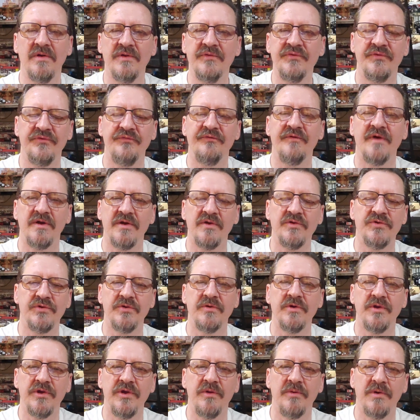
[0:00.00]
this is fucking
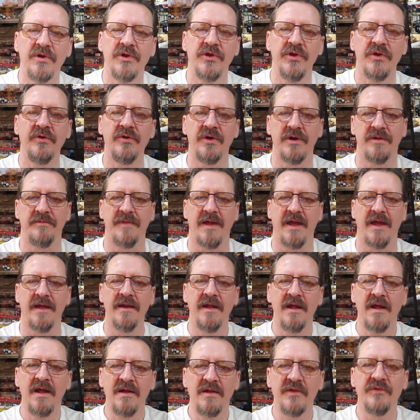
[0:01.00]
you, Hewitt, it, man.
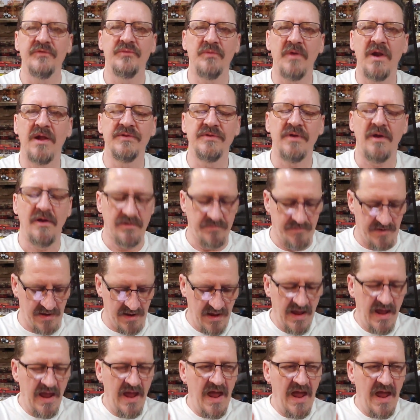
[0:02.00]
This is what I talk about.